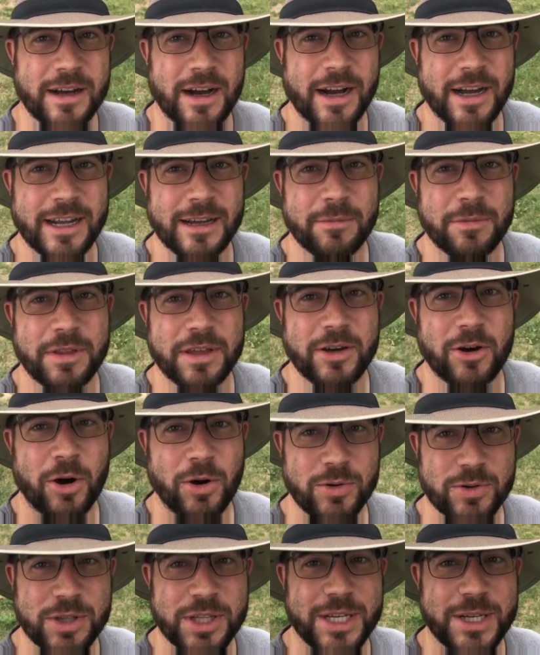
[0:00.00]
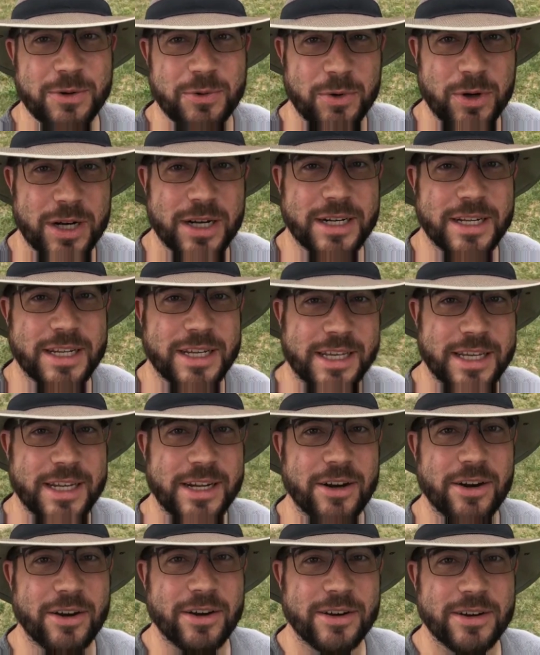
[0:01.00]
I am the only one
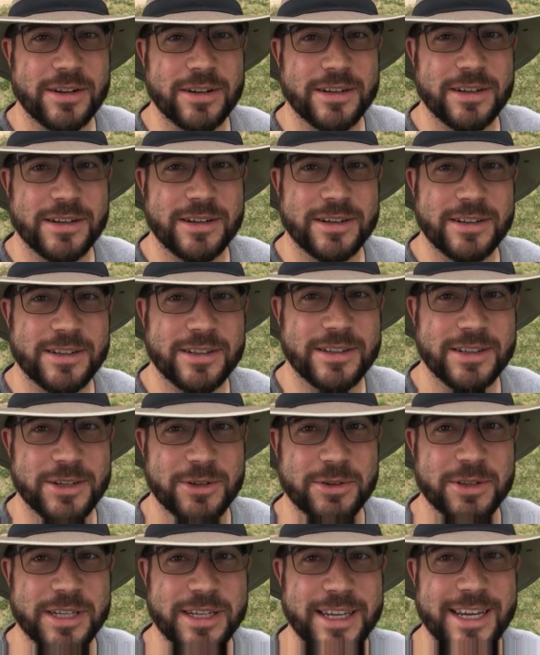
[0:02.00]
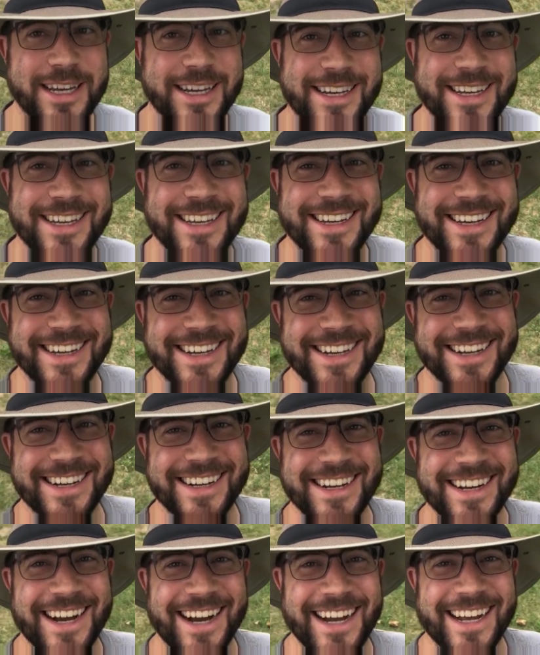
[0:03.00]
here, literally.
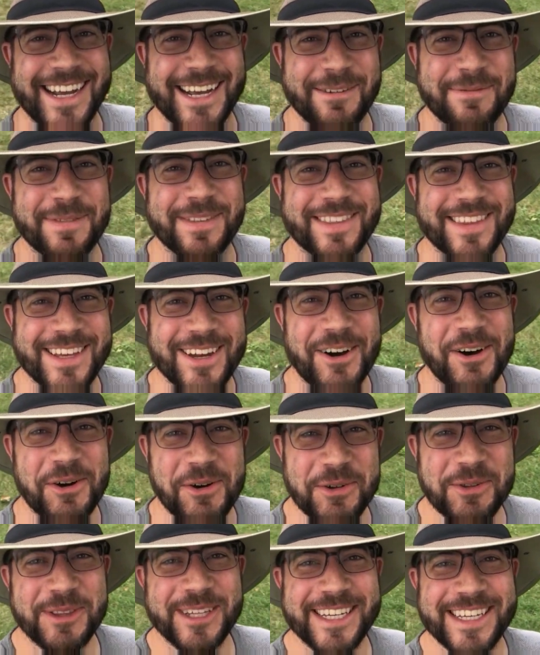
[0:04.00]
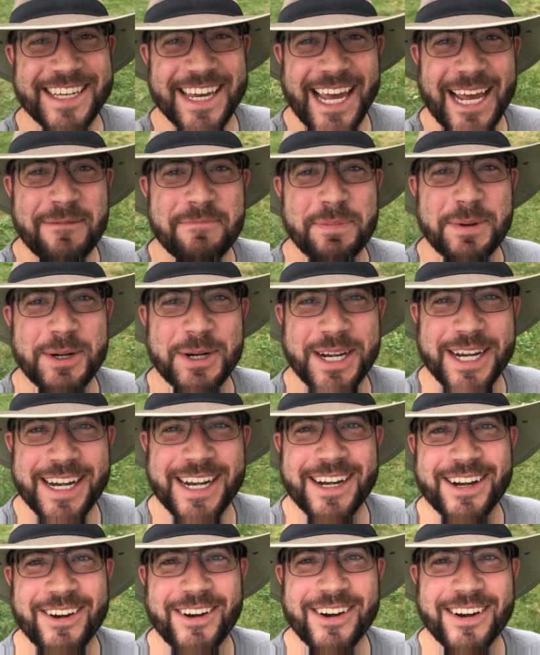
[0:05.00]
I am the only camper
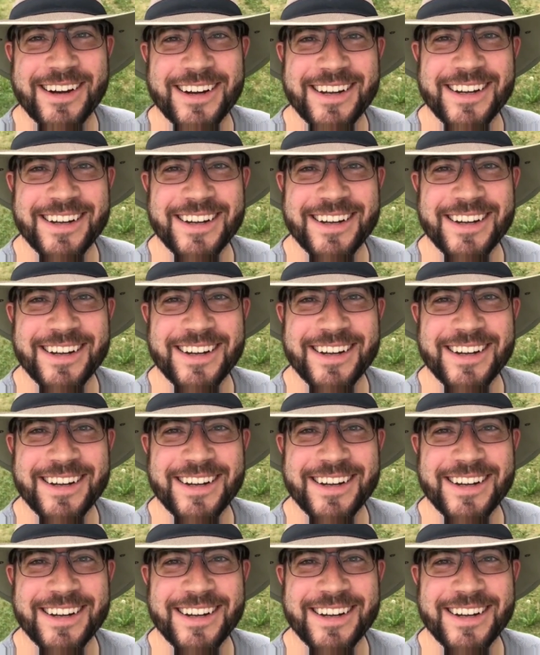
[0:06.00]
here.